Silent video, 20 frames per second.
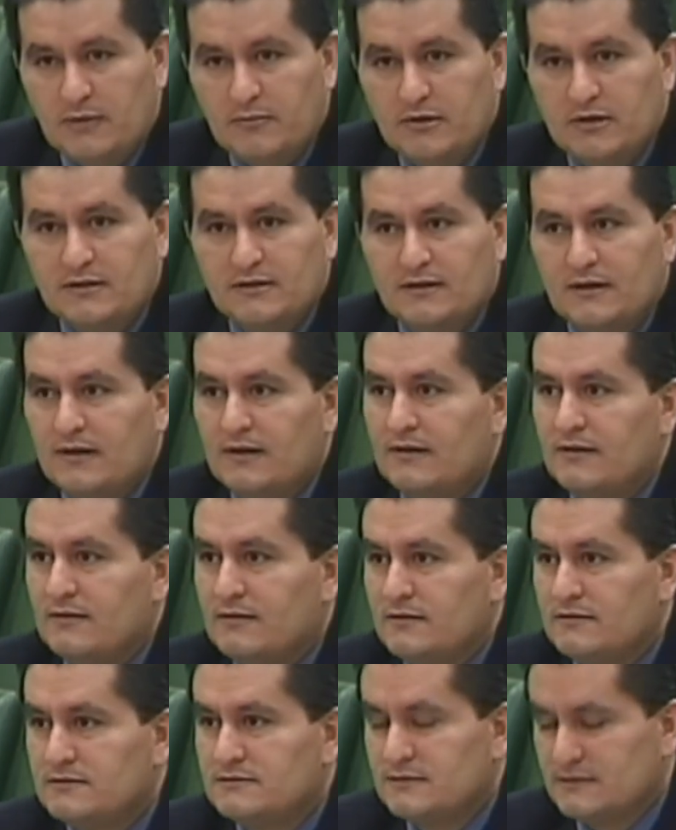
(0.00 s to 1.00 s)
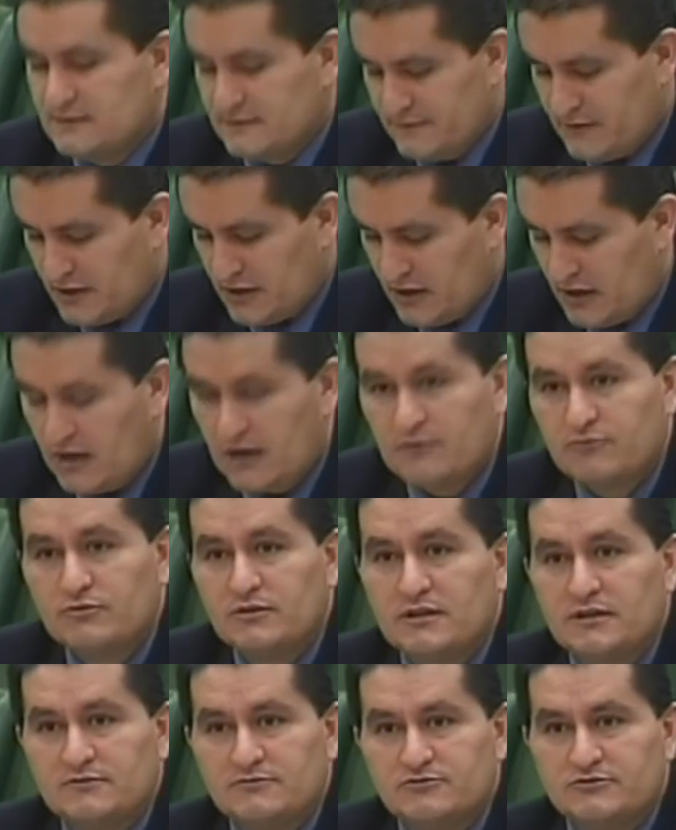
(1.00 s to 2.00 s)
I mean, it's very hard
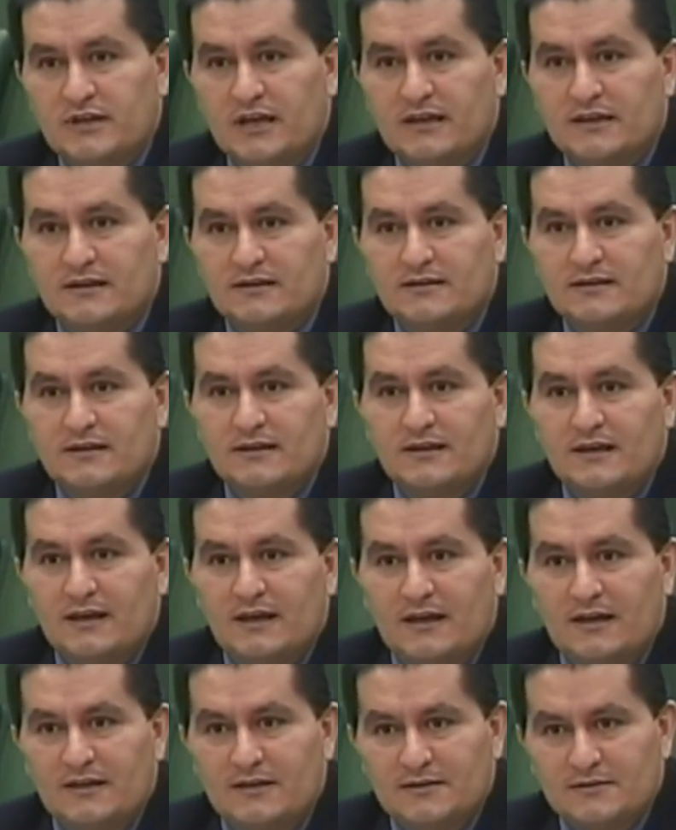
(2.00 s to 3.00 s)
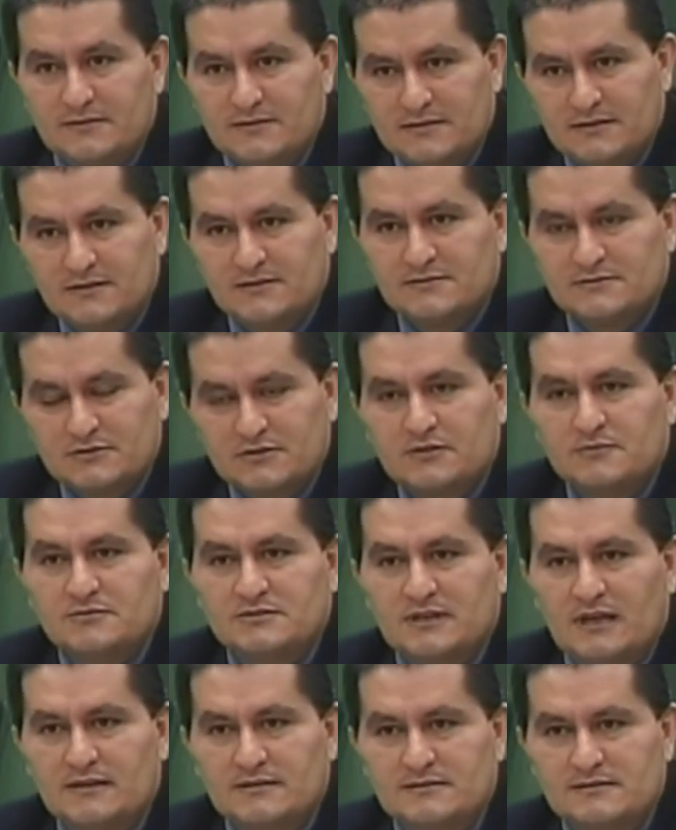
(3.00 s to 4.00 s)
really understanding the
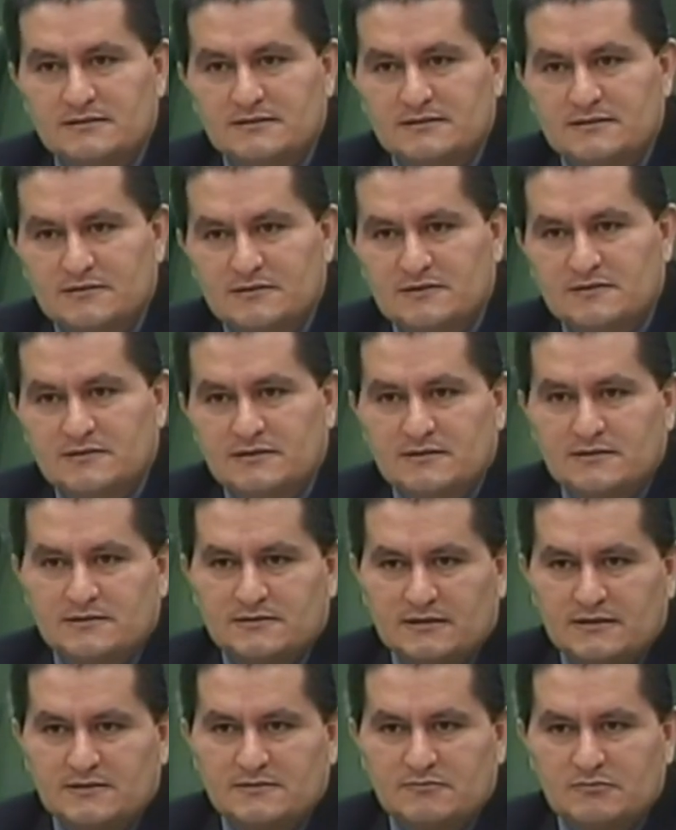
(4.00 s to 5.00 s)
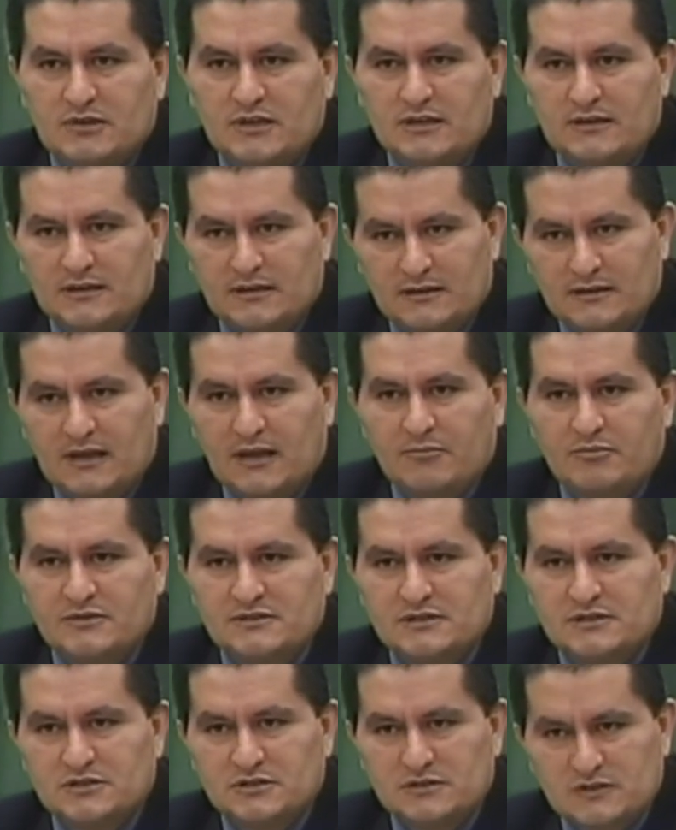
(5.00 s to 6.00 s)
circumstances as being in that
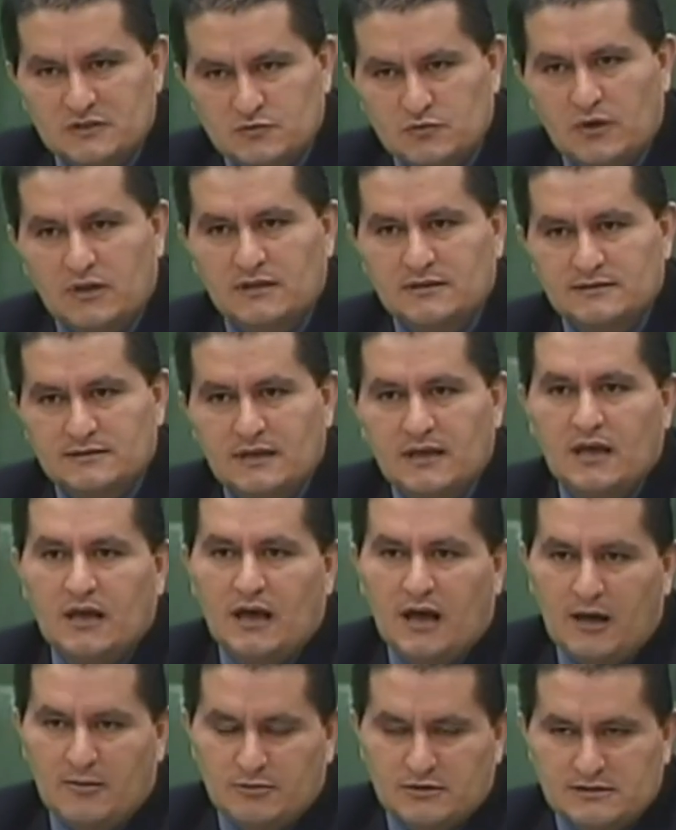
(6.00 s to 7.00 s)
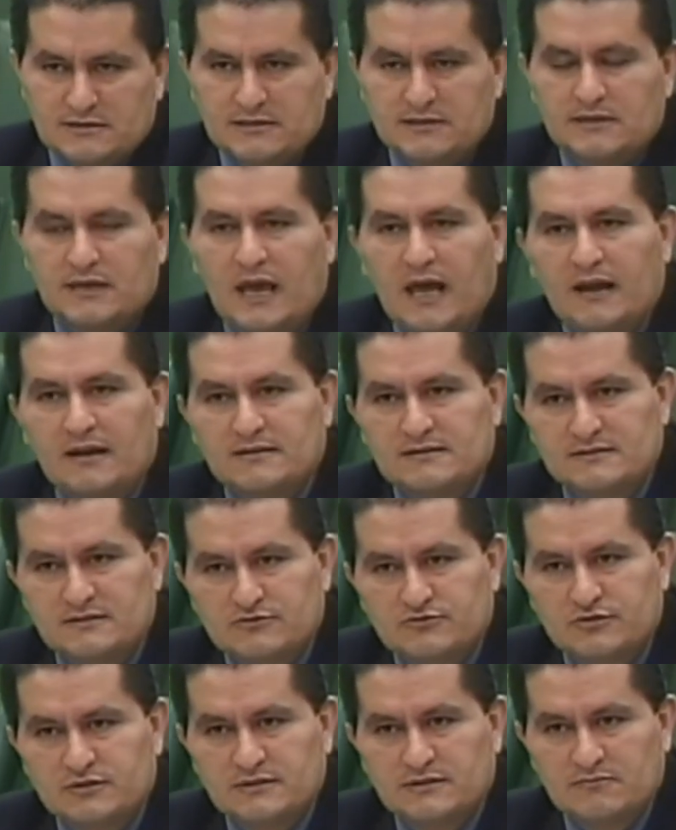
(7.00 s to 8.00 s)
position, as well as obviously Canada's
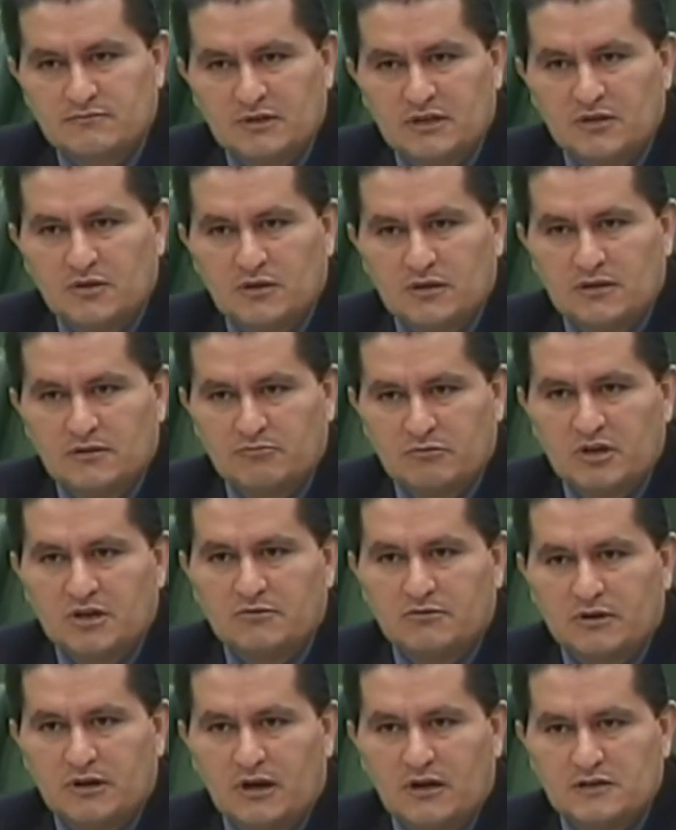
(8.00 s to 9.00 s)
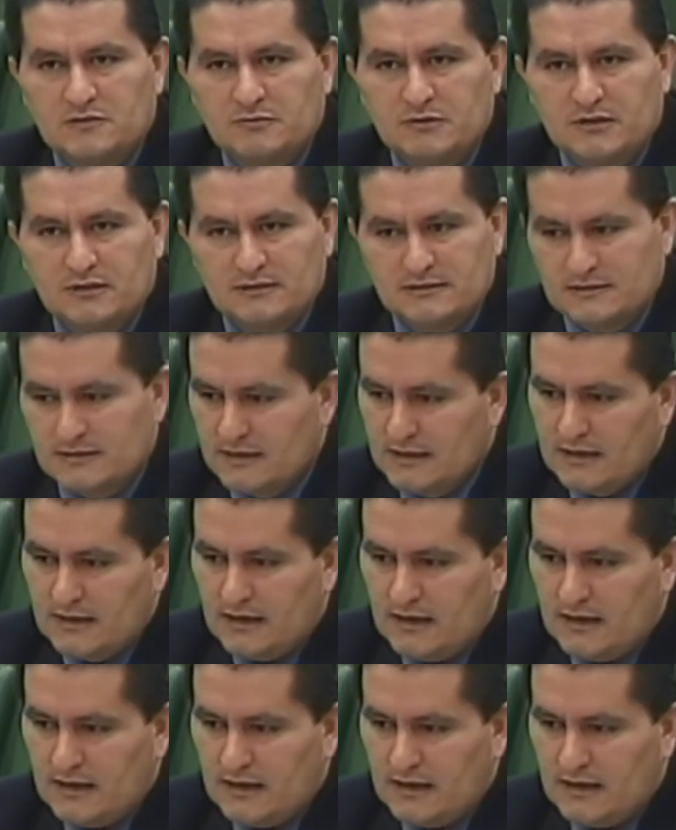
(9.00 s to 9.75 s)
interest in many regards, because